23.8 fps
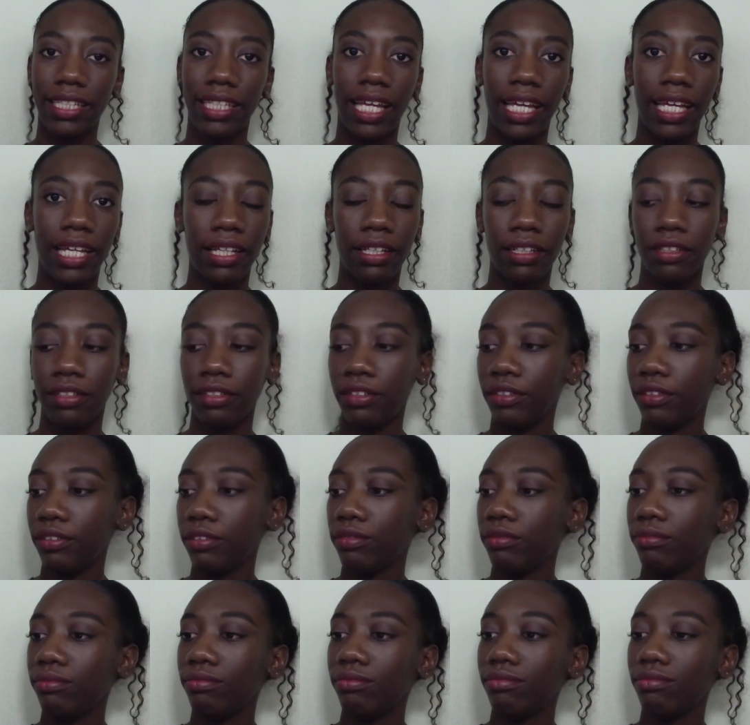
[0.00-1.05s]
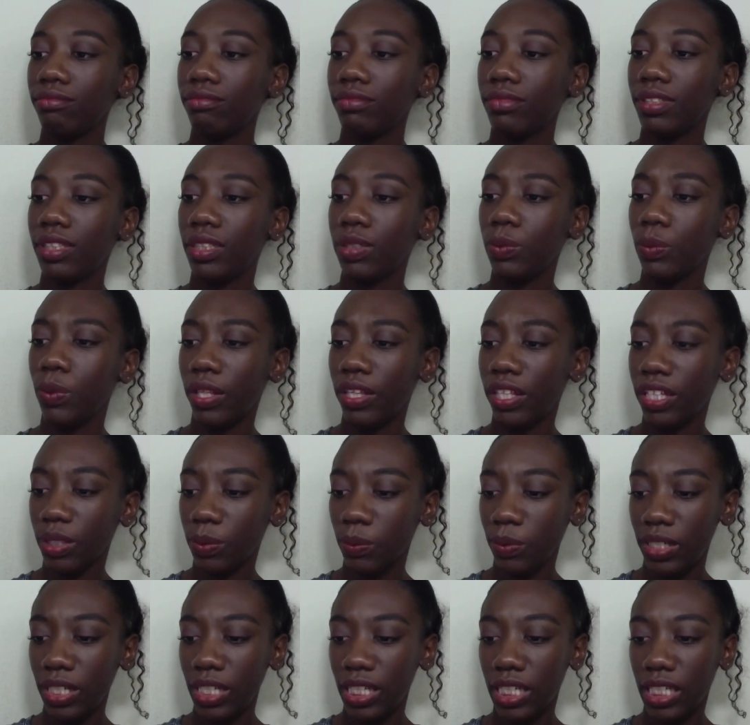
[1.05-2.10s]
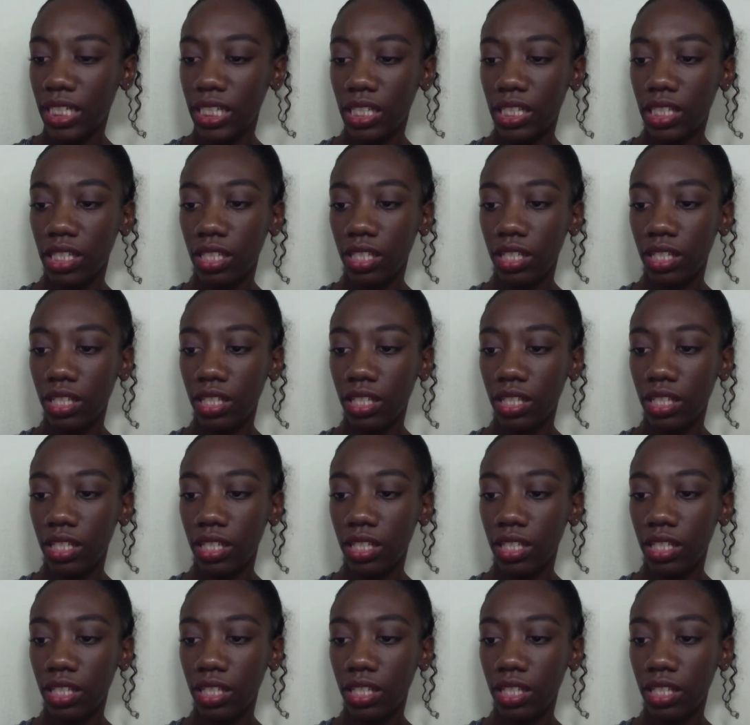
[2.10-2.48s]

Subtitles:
This one is